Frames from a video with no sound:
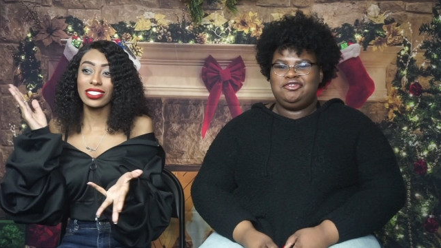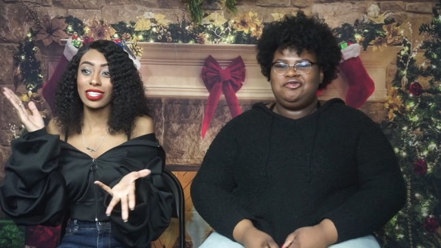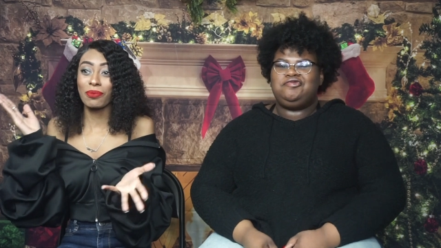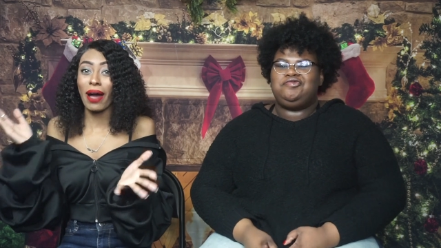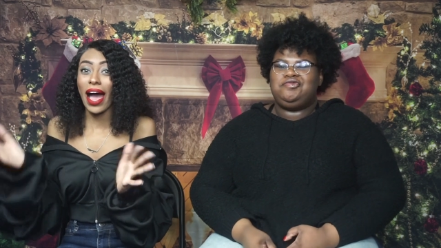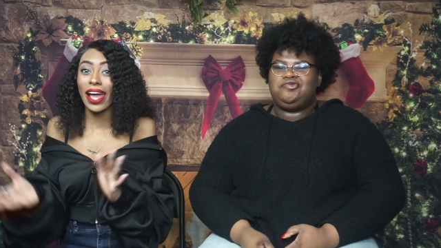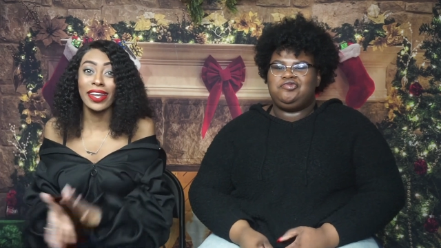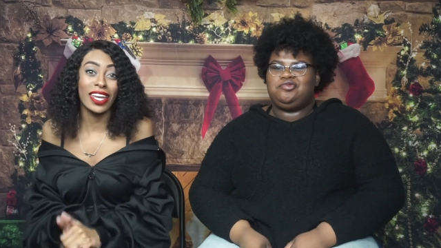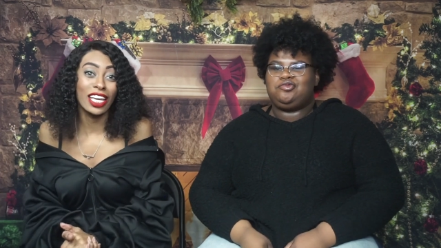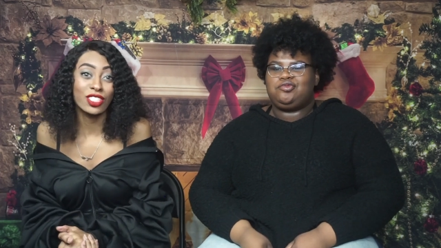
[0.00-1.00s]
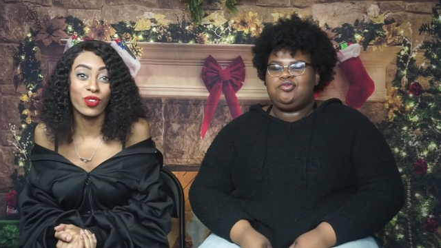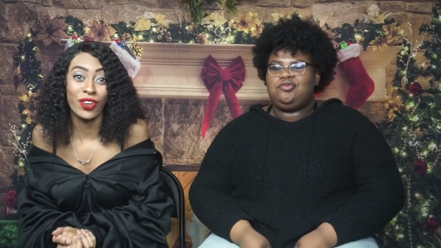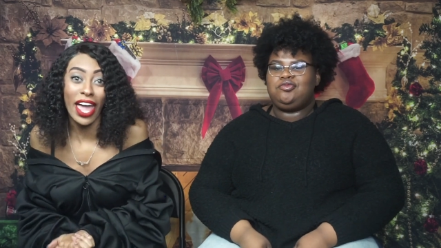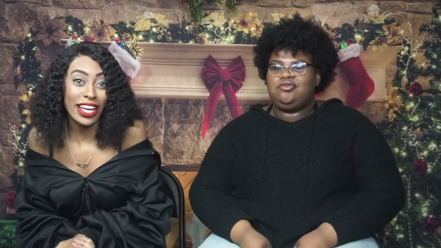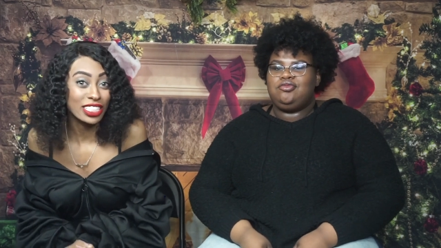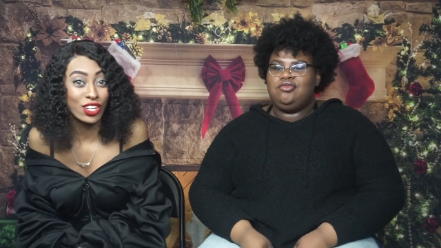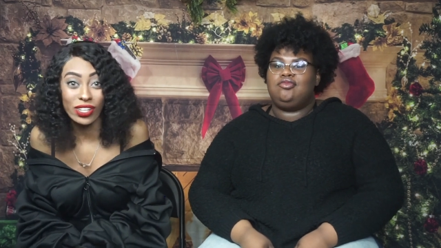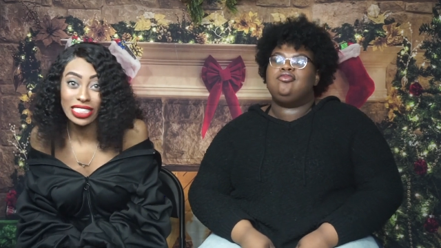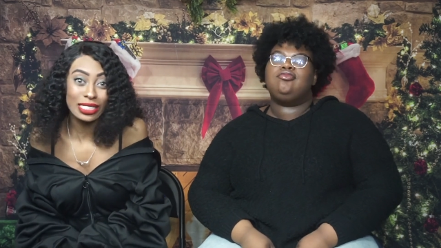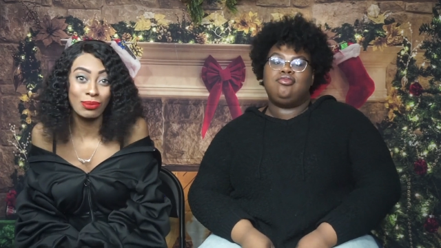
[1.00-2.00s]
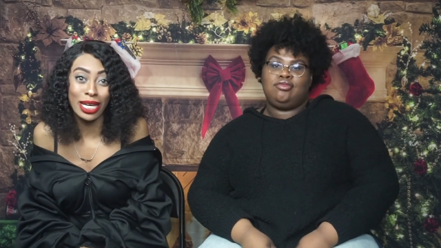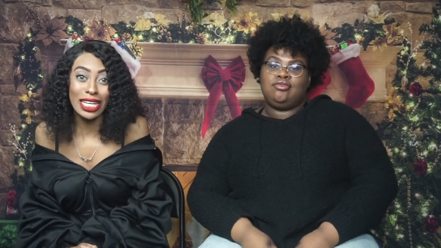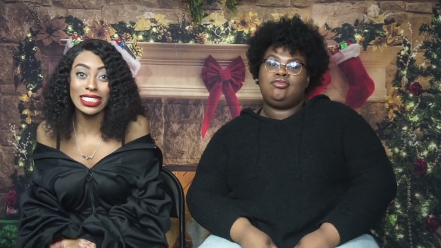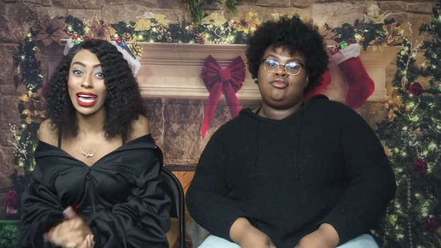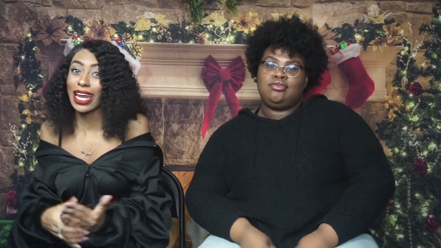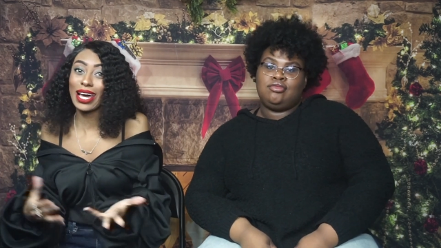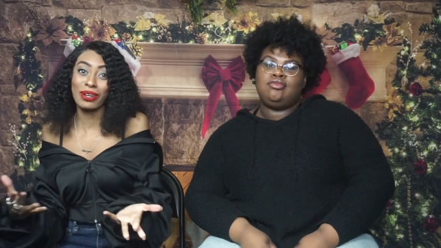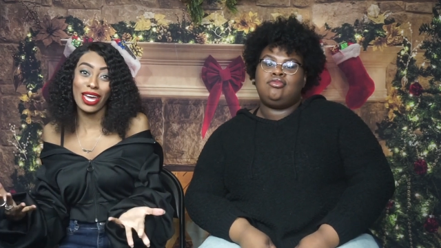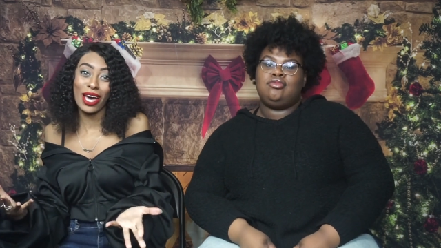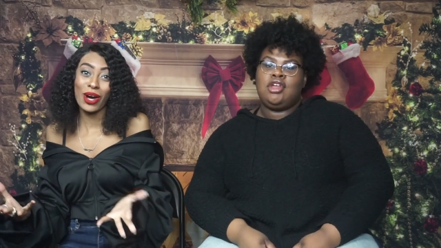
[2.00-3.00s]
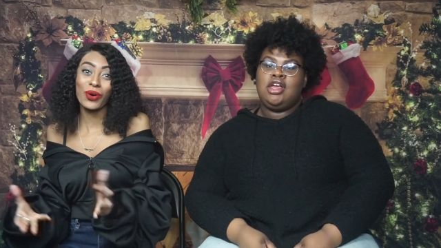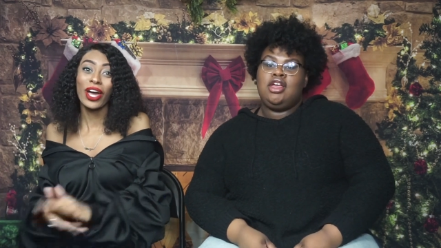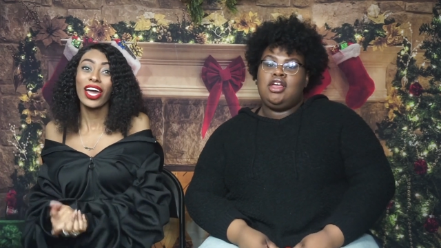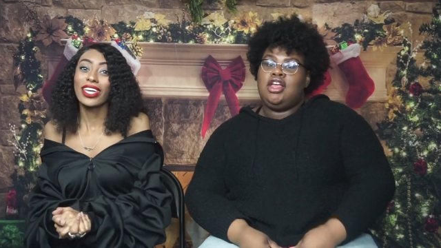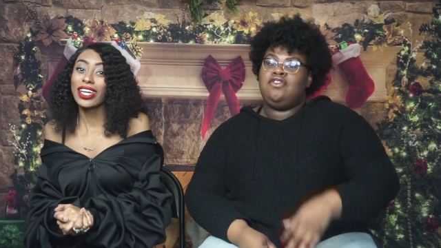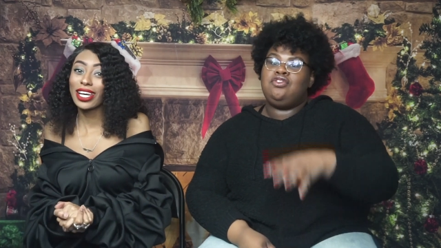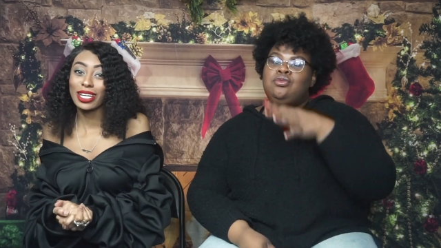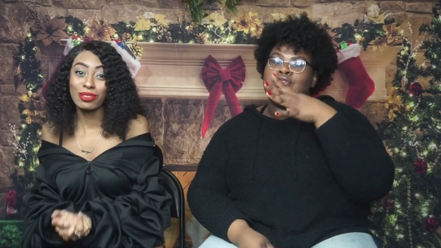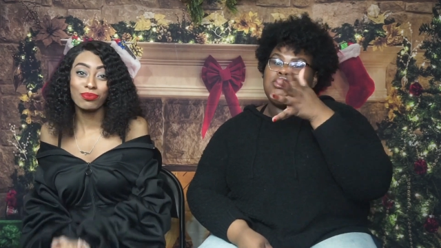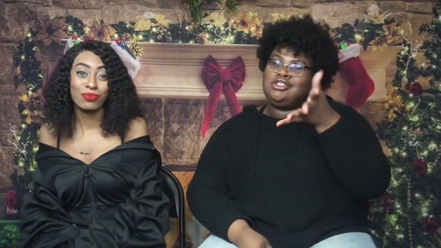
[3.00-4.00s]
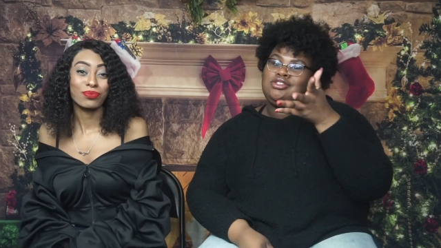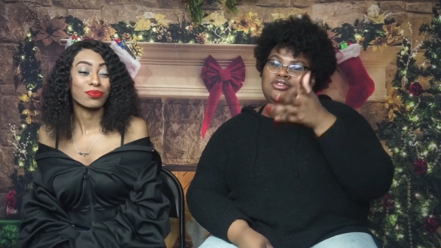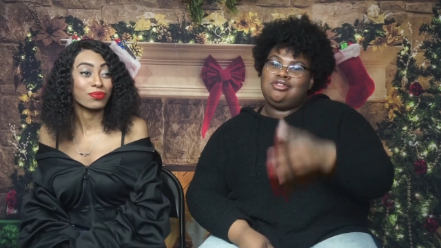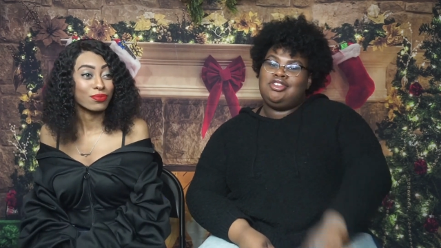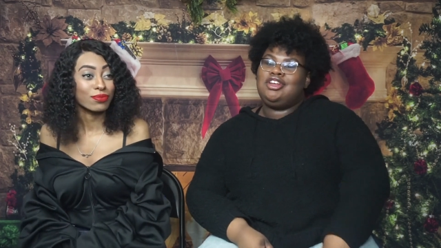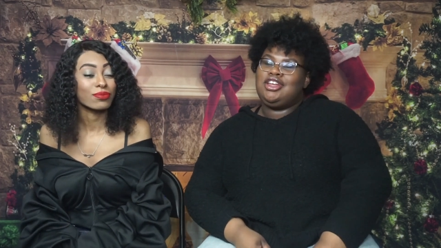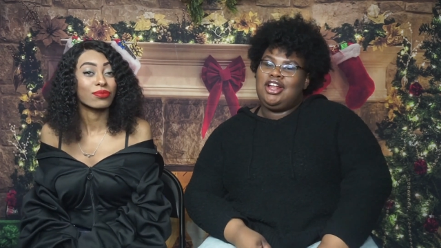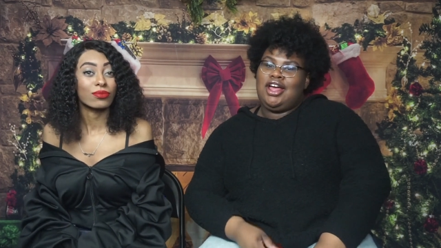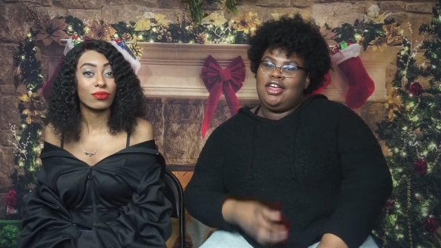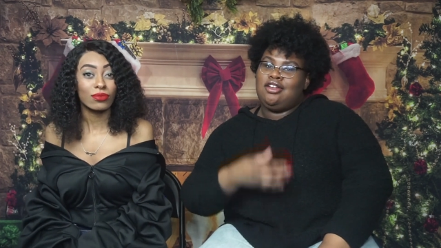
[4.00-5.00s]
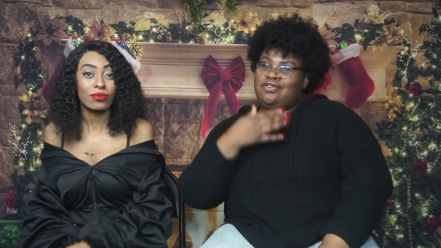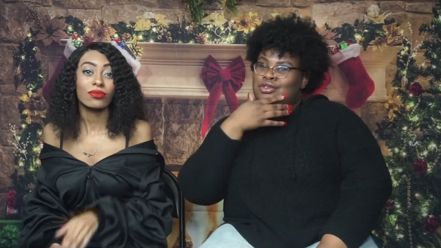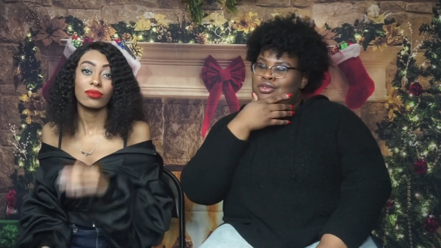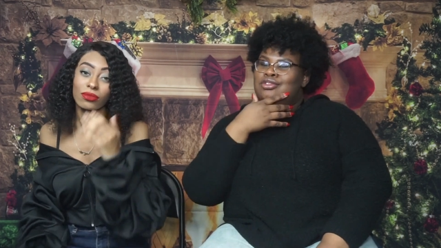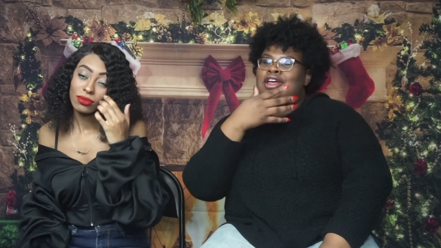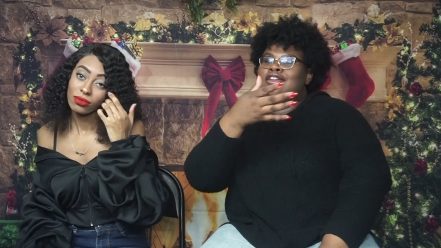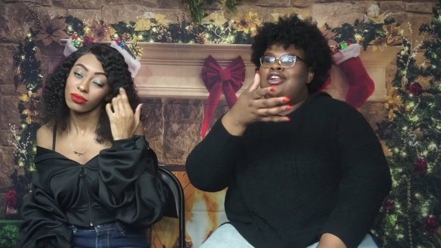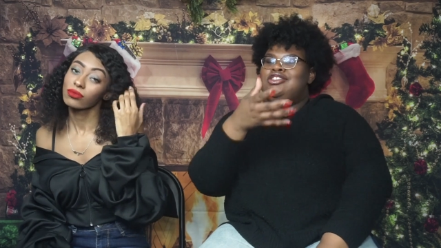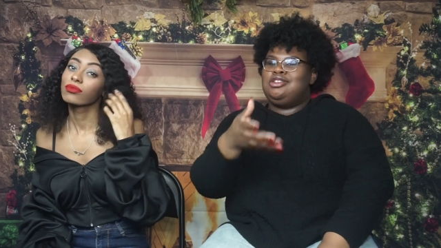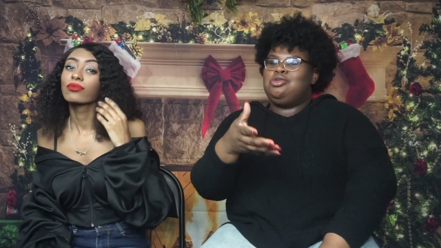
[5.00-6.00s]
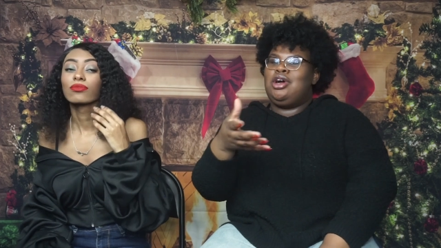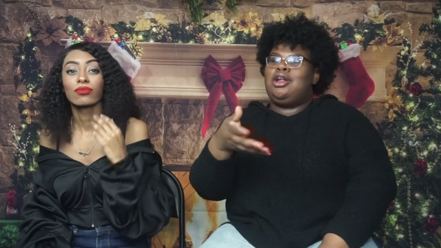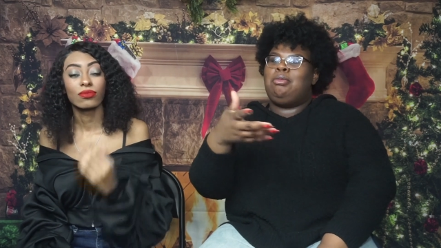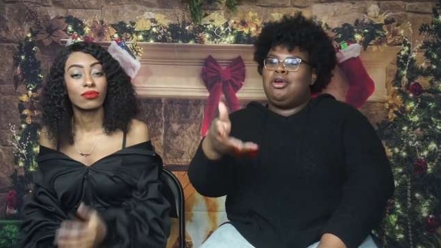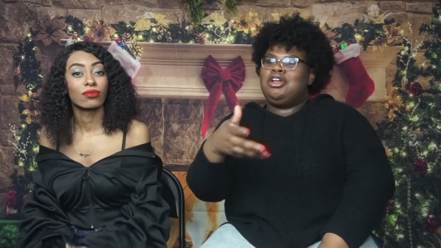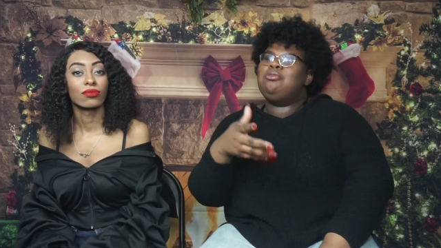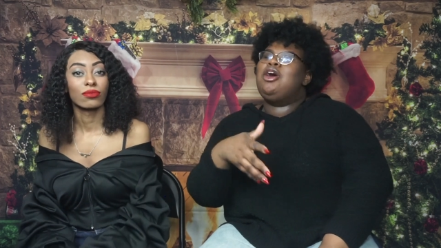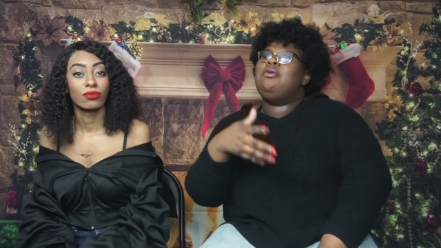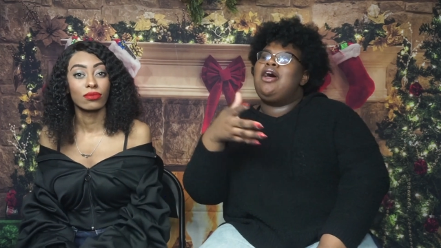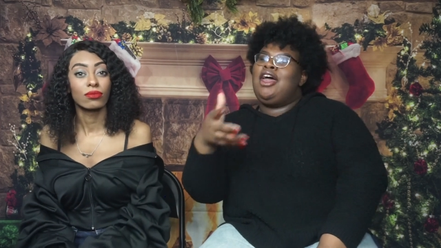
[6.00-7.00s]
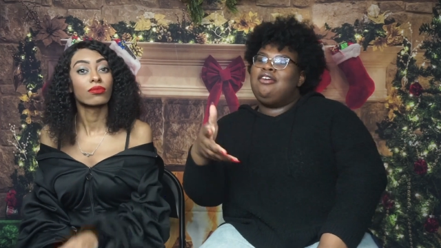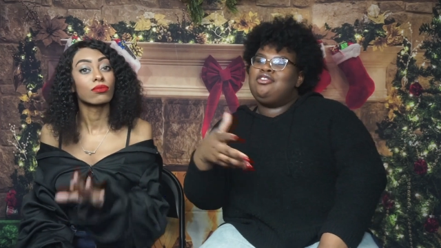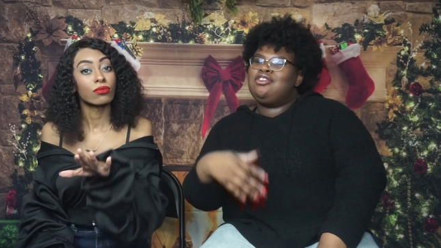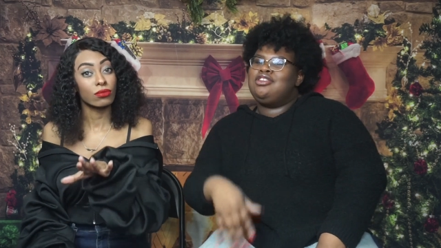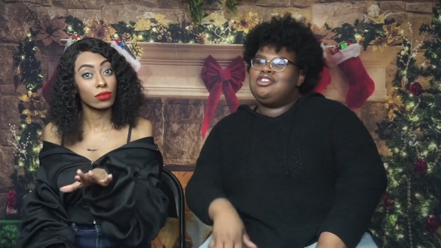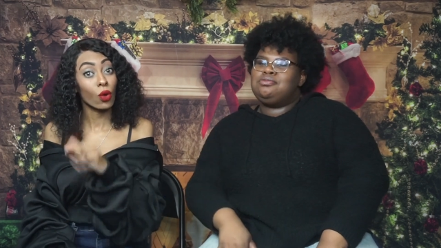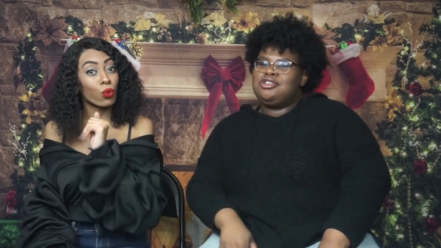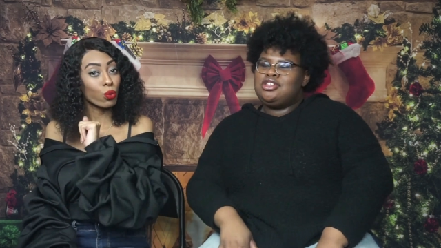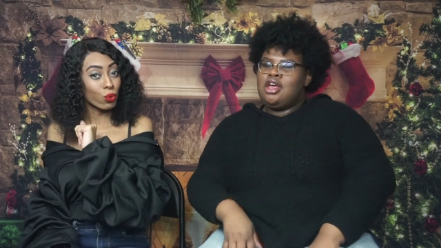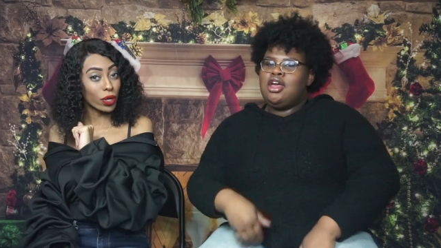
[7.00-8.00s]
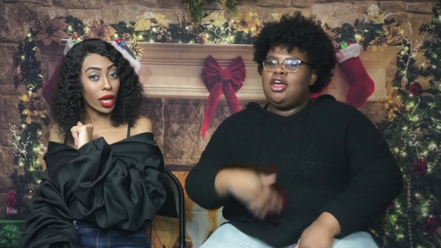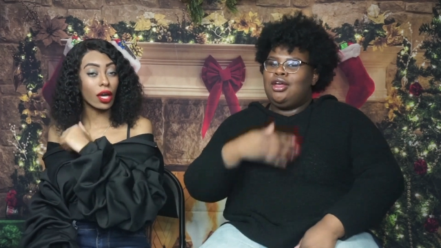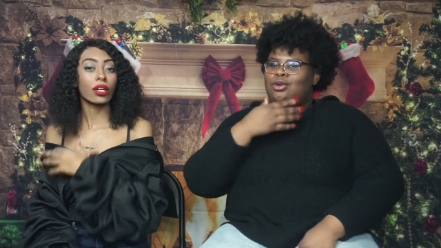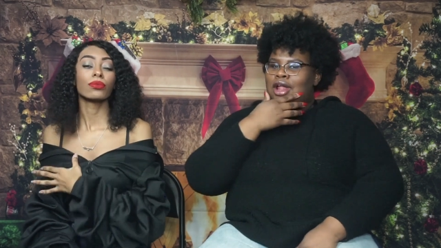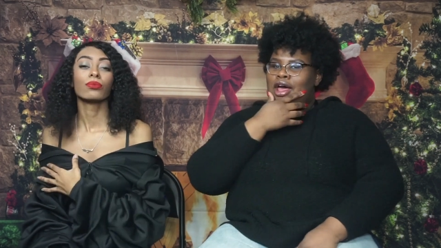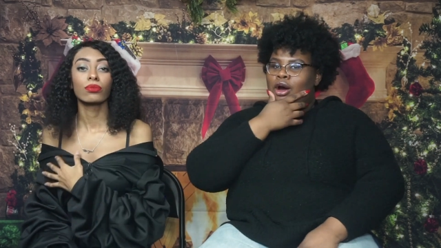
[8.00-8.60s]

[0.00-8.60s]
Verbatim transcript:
Speaker 1: some ideas for next christmas i don't
Speaker 2: know you know looking like if you like let's say you got a party coming up after Christmas, yeah. You like,